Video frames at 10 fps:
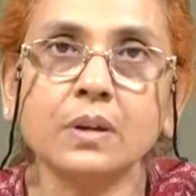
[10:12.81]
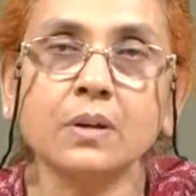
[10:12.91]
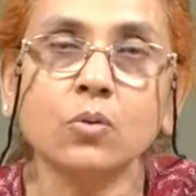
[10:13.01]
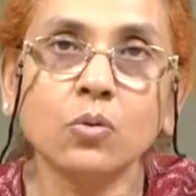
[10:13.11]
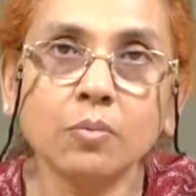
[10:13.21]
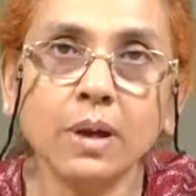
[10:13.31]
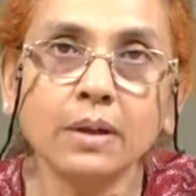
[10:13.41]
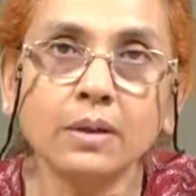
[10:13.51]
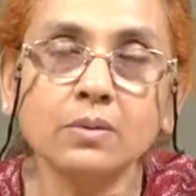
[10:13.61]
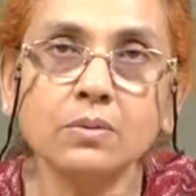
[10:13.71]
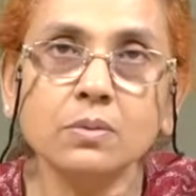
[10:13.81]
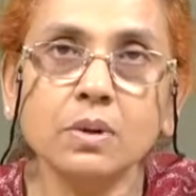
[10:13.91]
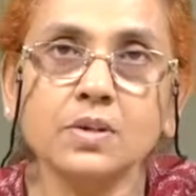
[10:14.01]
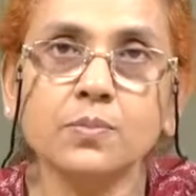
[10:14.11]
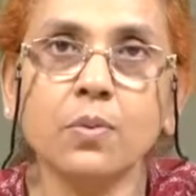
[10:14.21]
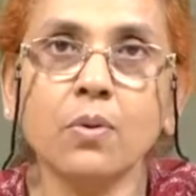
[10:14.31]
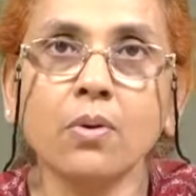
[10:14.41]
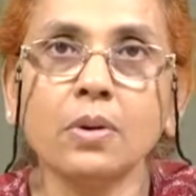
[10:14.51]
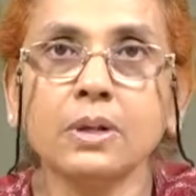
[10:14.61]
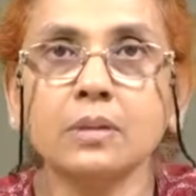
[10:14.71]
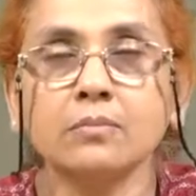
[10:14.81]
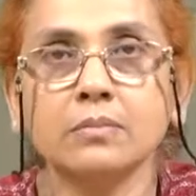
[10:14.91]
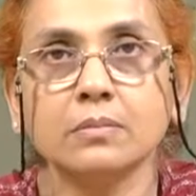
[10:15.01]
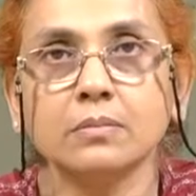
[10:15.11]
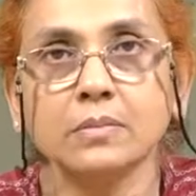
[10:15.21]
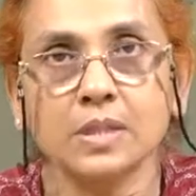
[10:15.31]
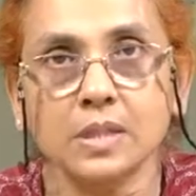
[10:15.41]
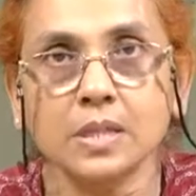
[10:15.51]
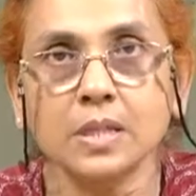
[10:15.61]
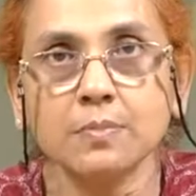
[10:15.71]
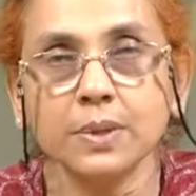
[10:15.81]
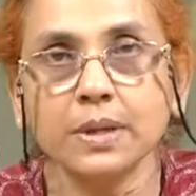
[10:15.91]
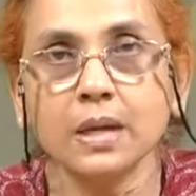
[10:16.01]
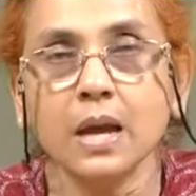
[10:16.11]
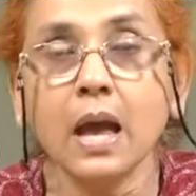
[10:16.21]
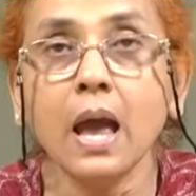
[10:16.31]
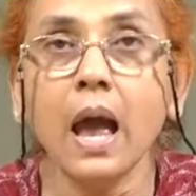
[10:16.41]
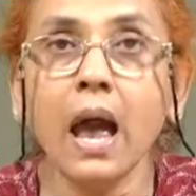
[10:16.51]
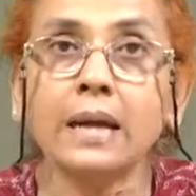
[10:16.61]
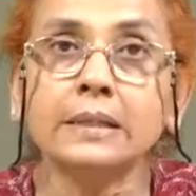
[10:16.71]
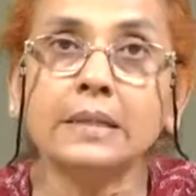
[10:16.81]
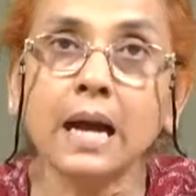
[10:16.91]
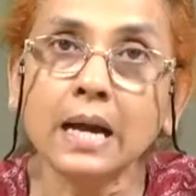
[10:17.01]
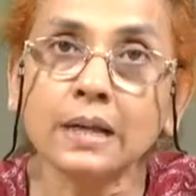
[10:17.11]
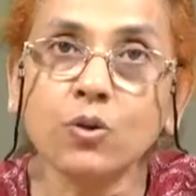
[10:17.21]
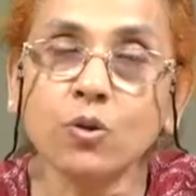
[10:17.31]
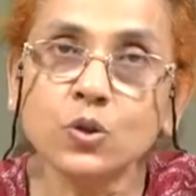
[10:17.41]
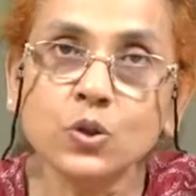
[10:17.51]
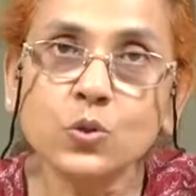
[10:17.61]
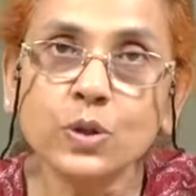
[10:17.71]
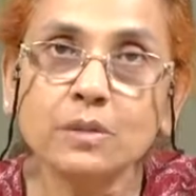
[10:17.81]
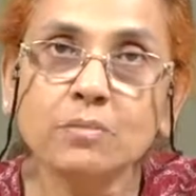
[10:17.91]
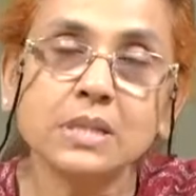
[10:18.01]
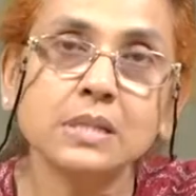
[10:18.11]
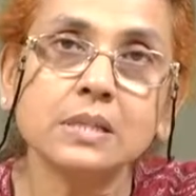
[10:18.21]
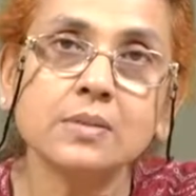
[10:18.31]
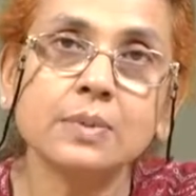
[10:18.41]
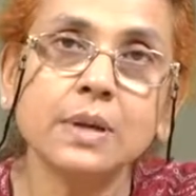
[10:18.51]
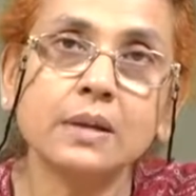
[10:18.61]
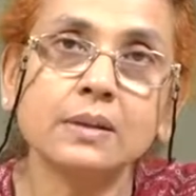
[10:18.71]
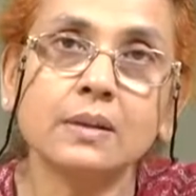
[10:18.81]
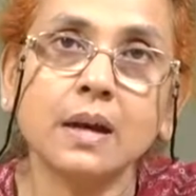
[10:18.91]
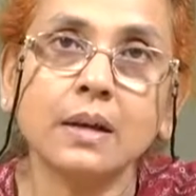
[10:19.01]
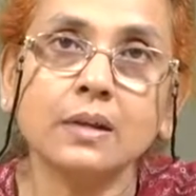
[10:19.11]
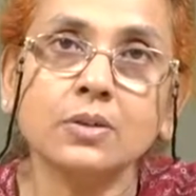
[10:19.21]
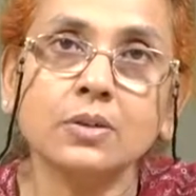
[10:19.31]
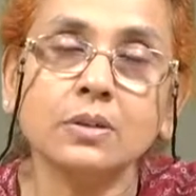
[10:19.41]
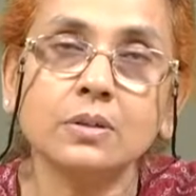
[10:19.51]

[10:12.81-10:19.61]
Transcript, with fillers: a woman who was born in Mississippi and died also in Mississippi at the right